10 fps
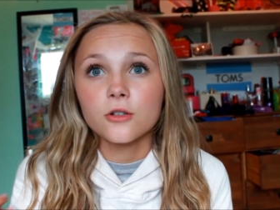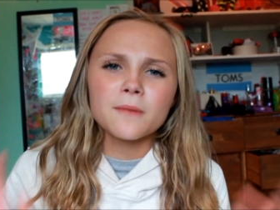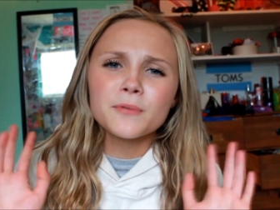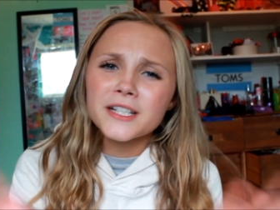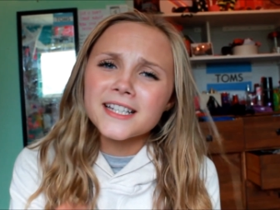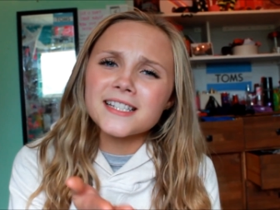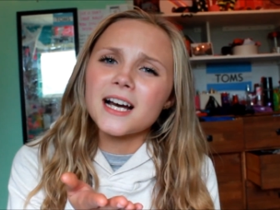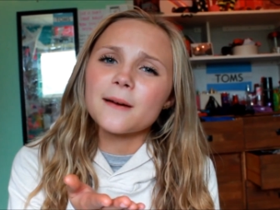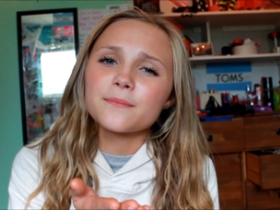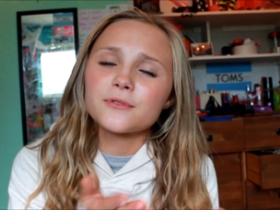I'm putting this
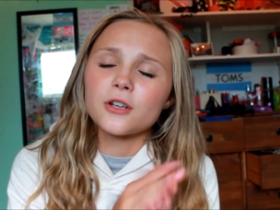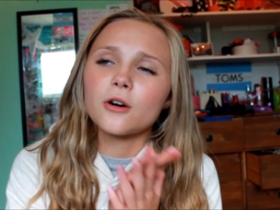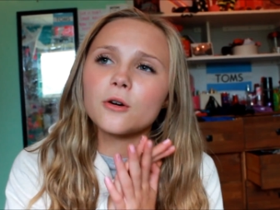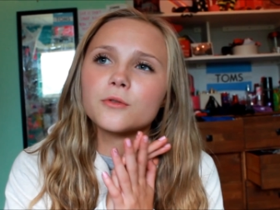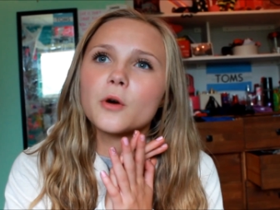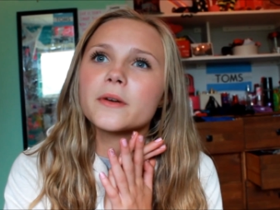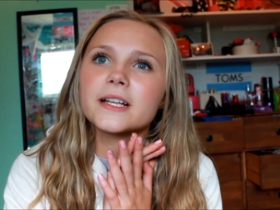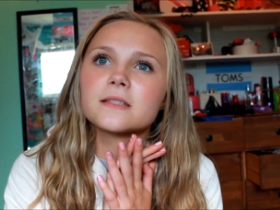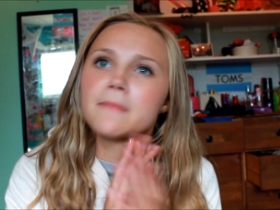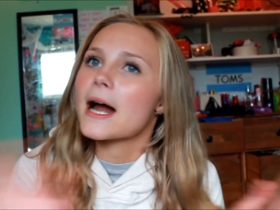up so no one
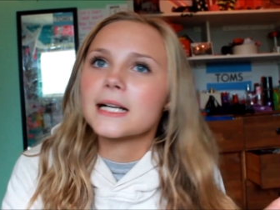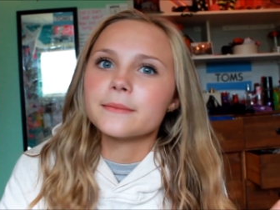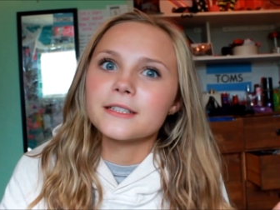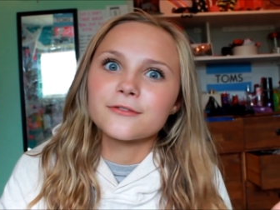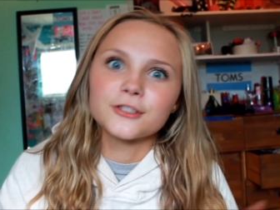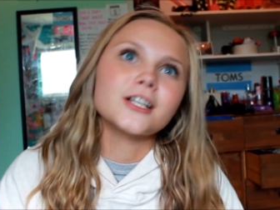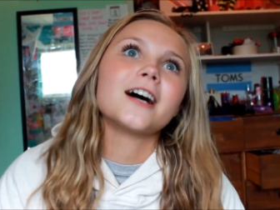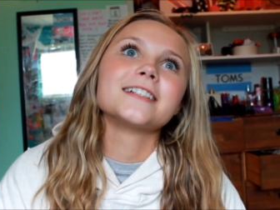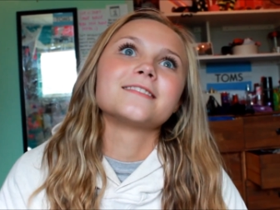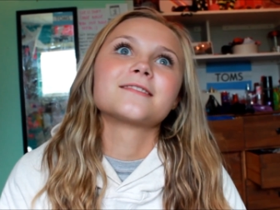gets mad at me for
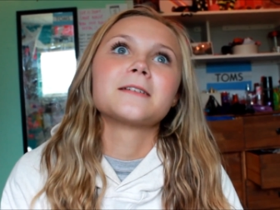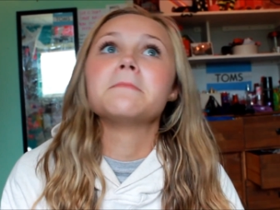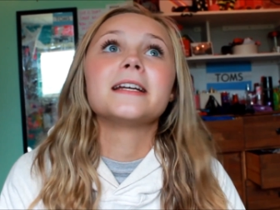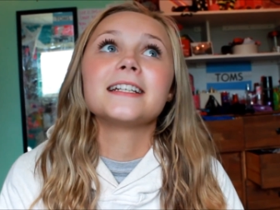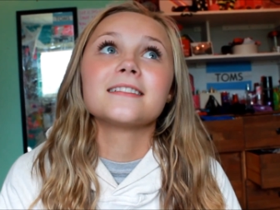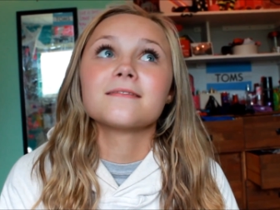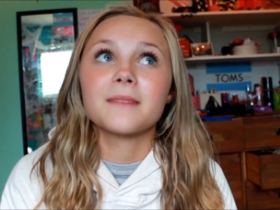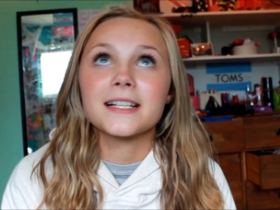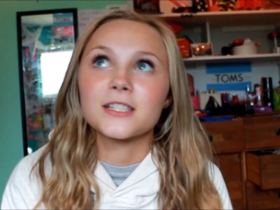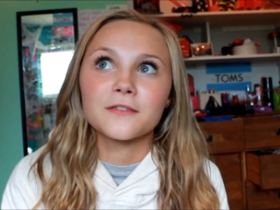not committing
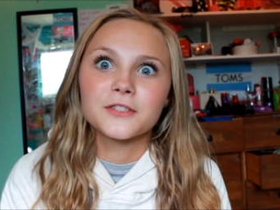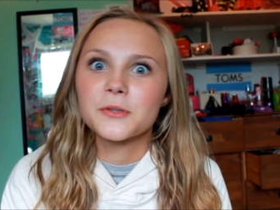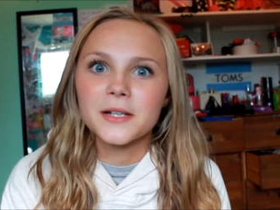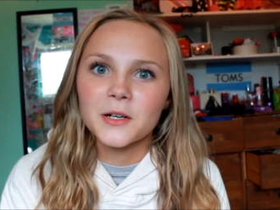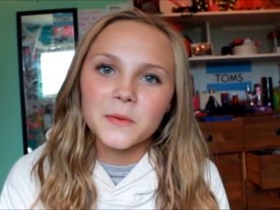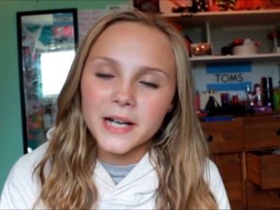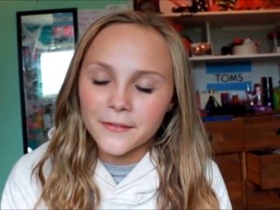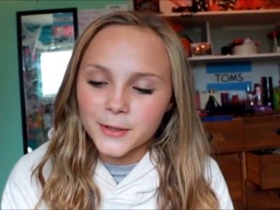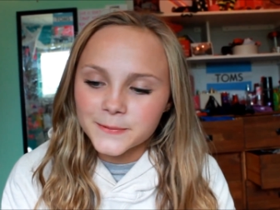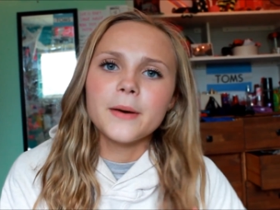myself to it or
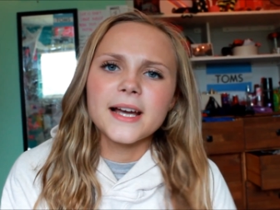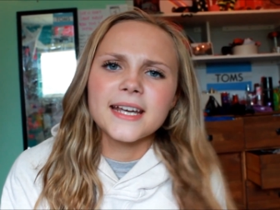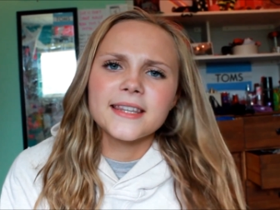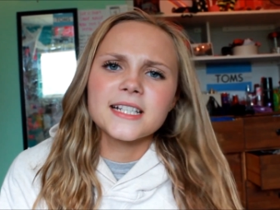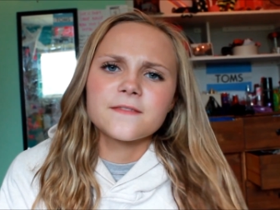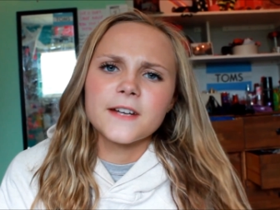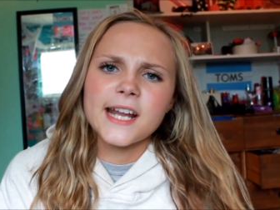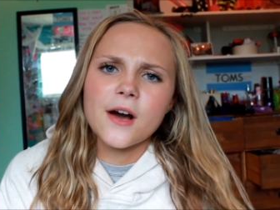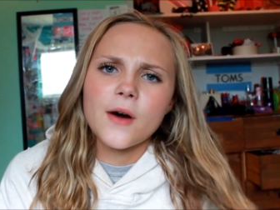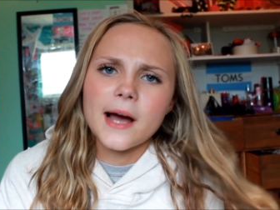whatever. But in this
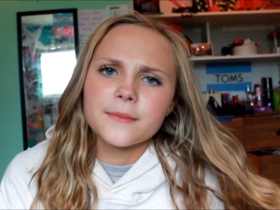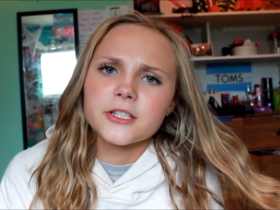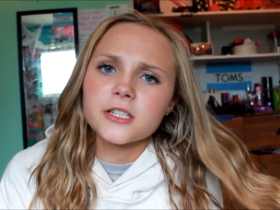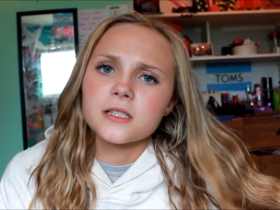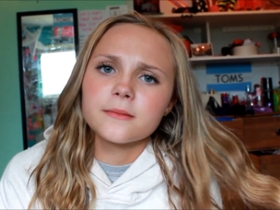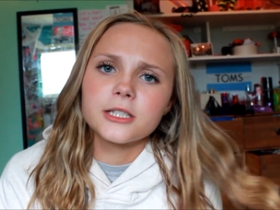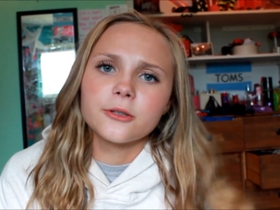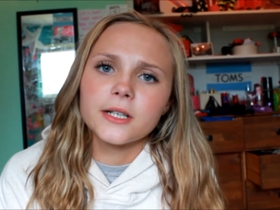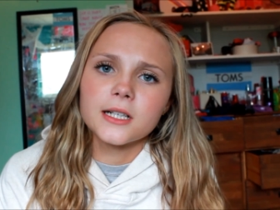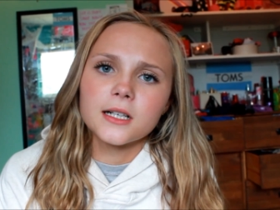video, I'm just going to be
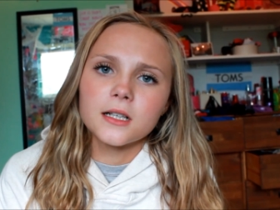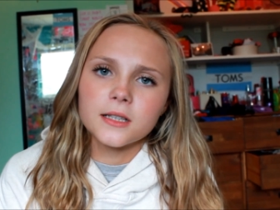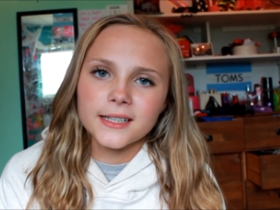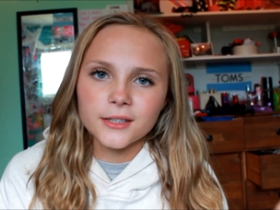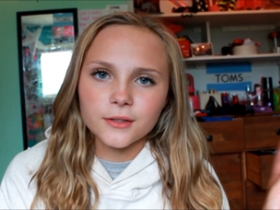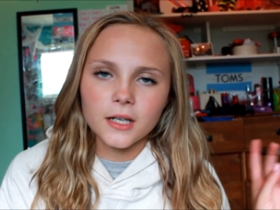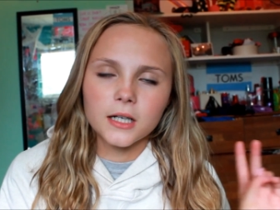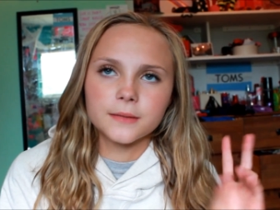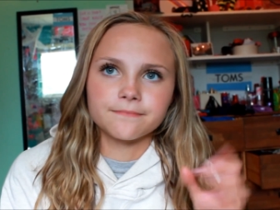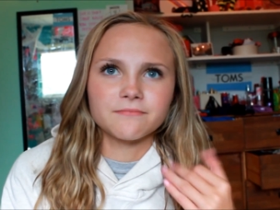doing a little
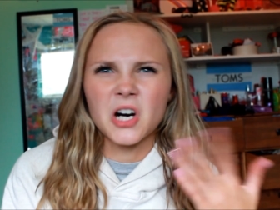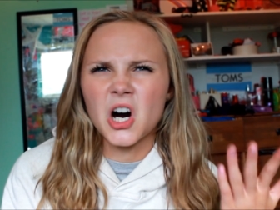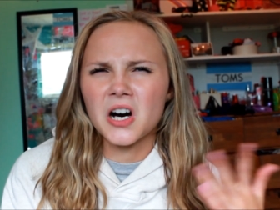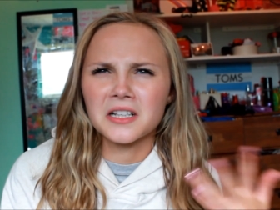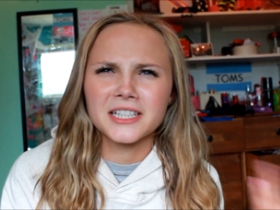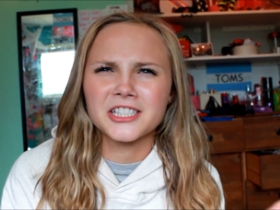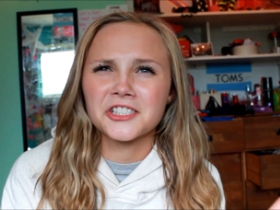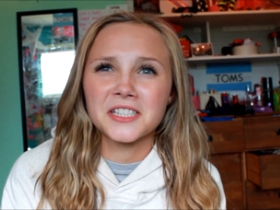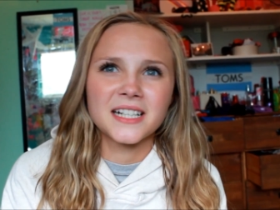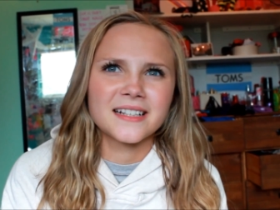um, haul
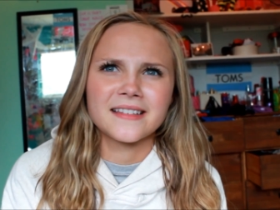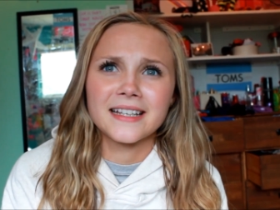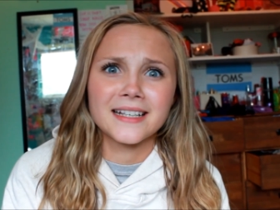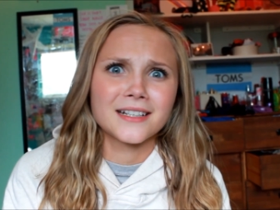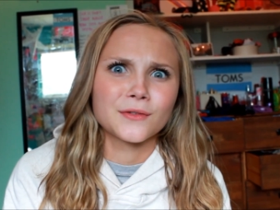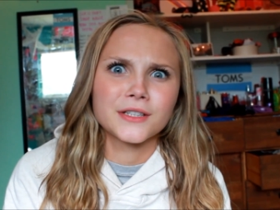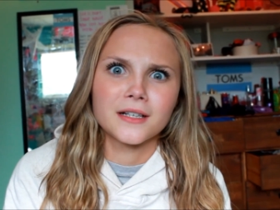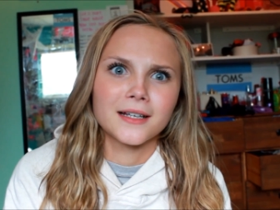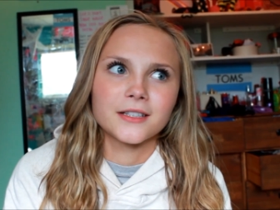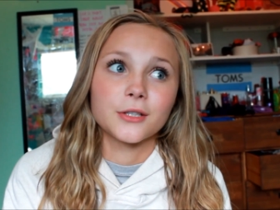kind of thing. I only
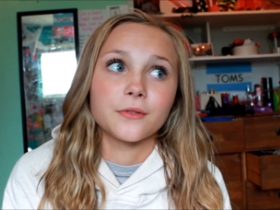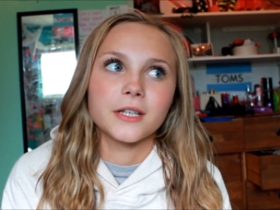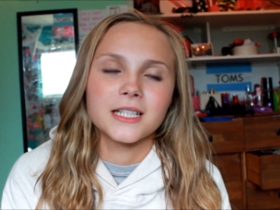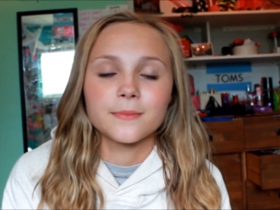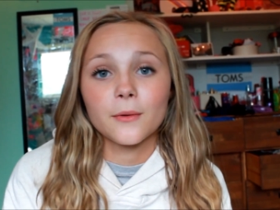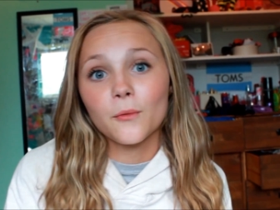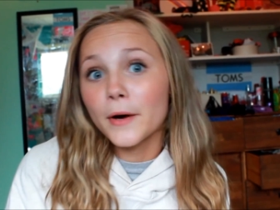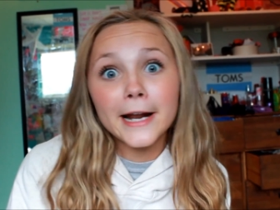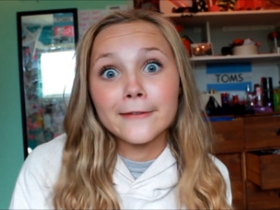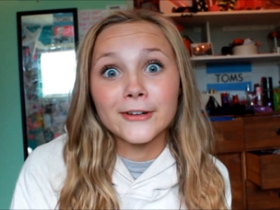got like two things, but
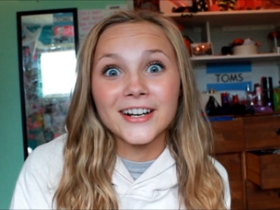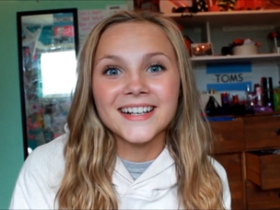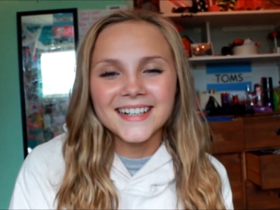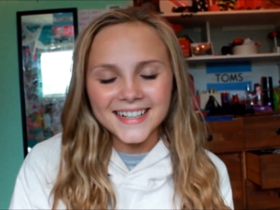whatever.